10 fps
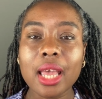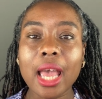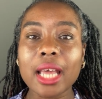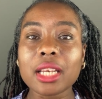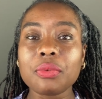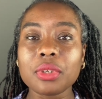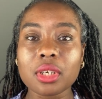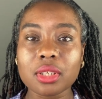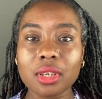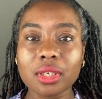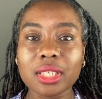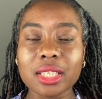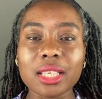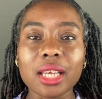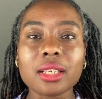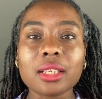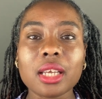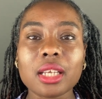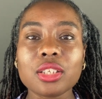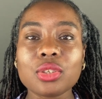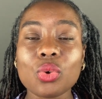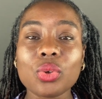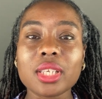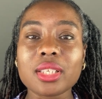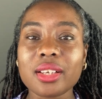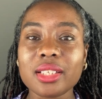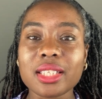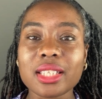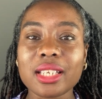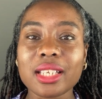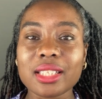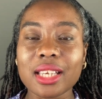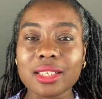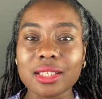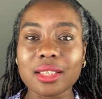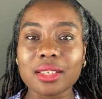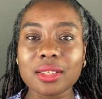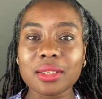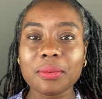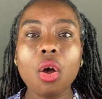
and if it does not descend, it is known as undescended testes.